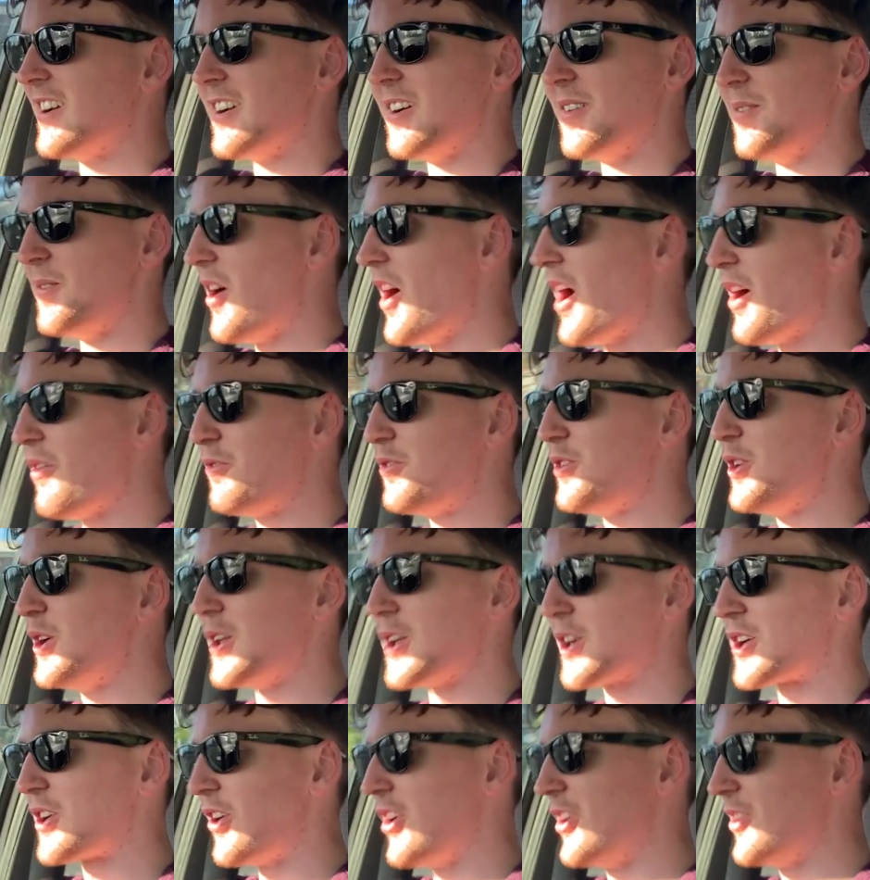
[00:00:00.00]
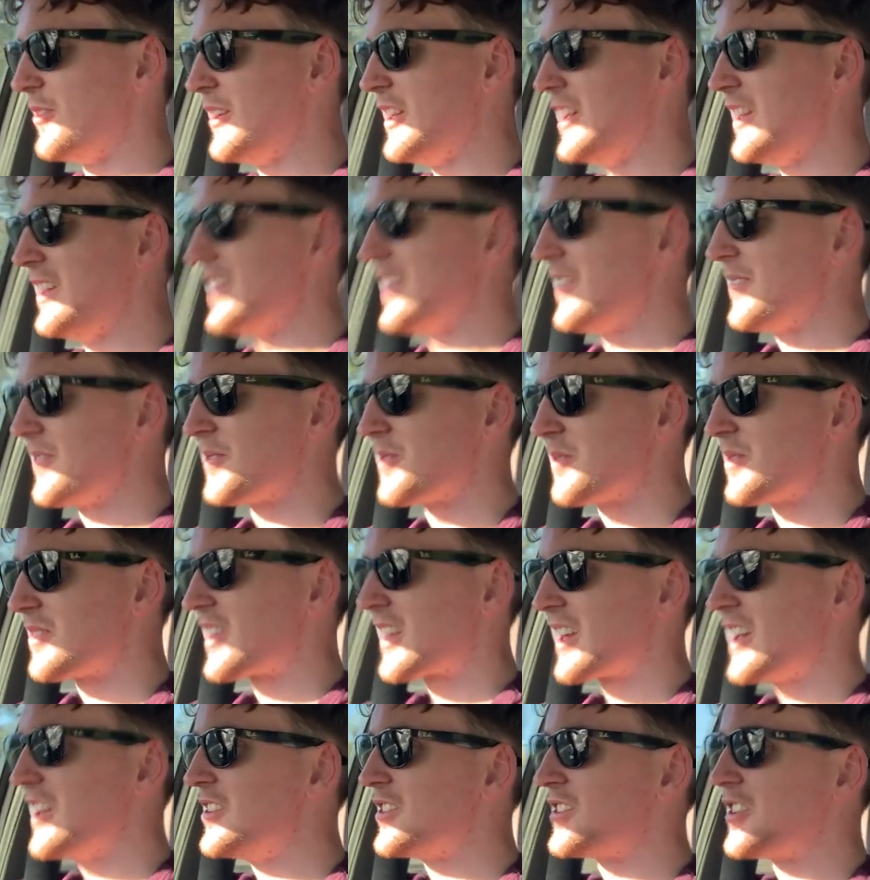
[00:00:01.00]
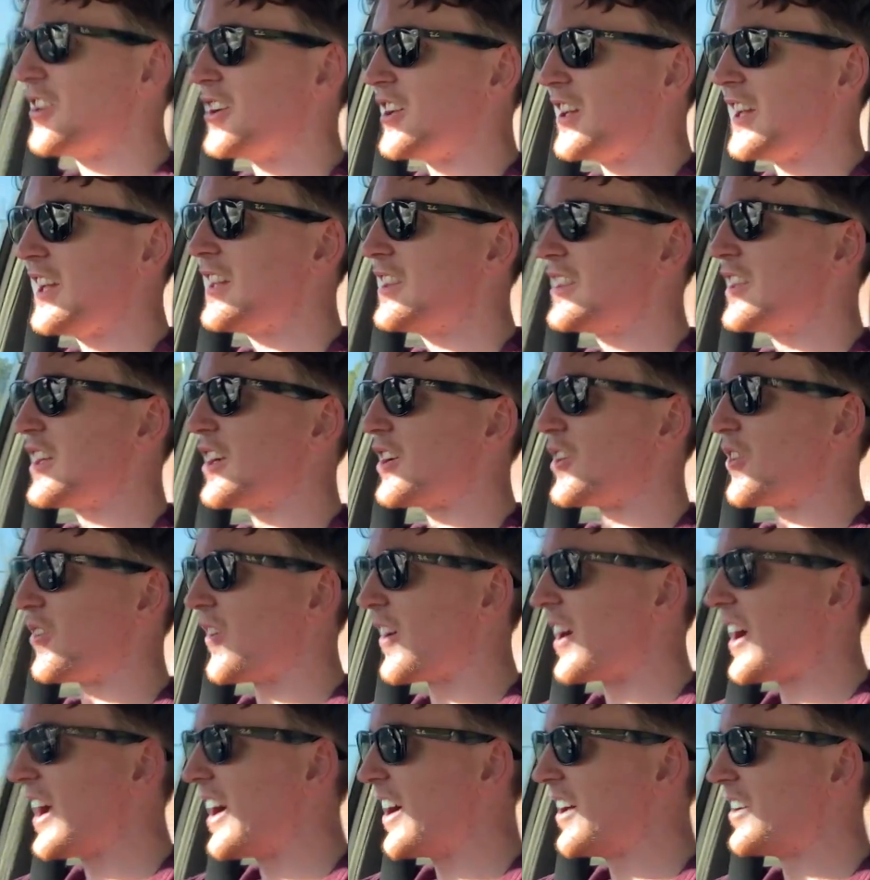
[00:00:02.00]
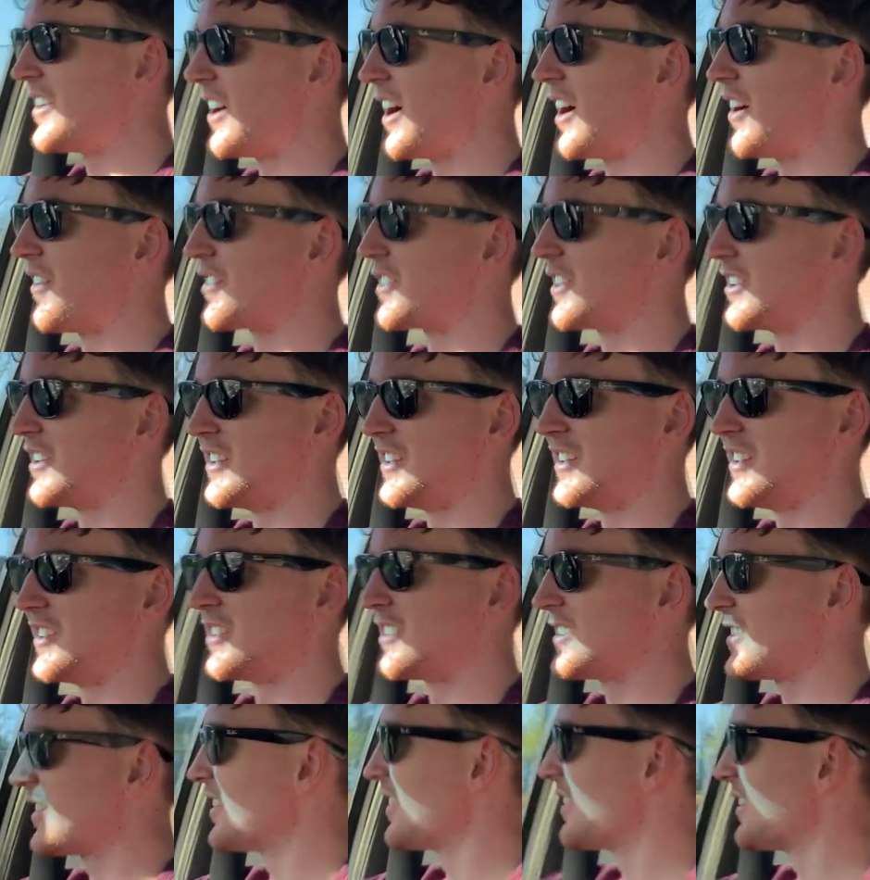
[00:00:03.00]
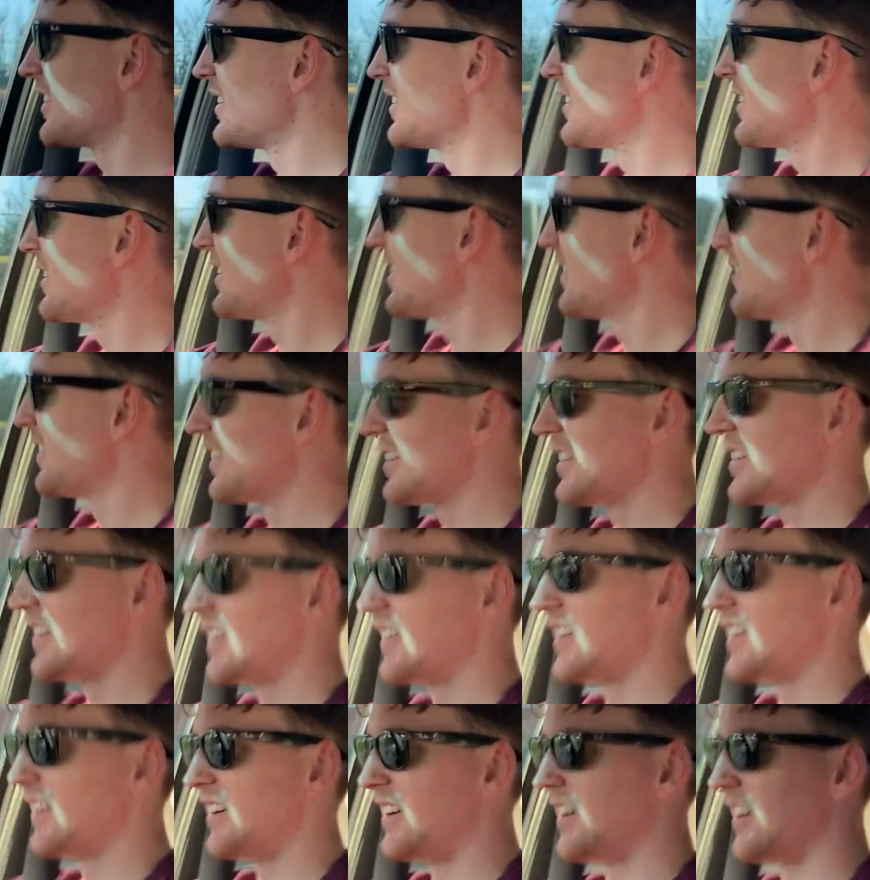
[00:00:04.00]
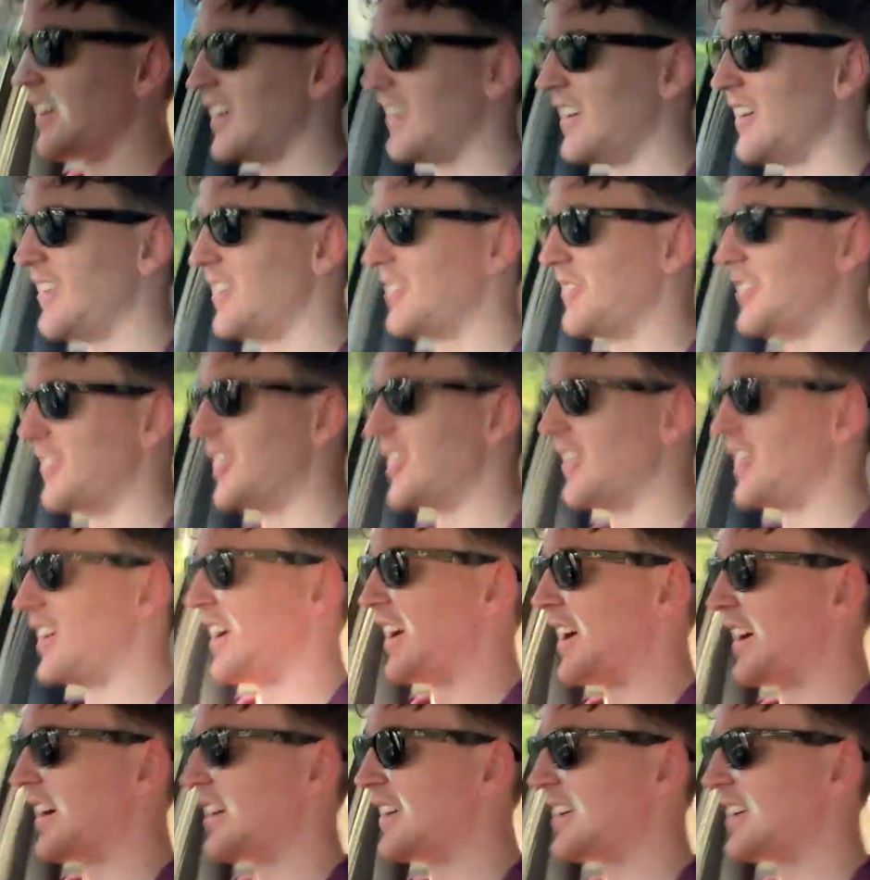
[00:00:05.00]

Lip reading: My fuel economy is going to hit the ground after this. Oh my.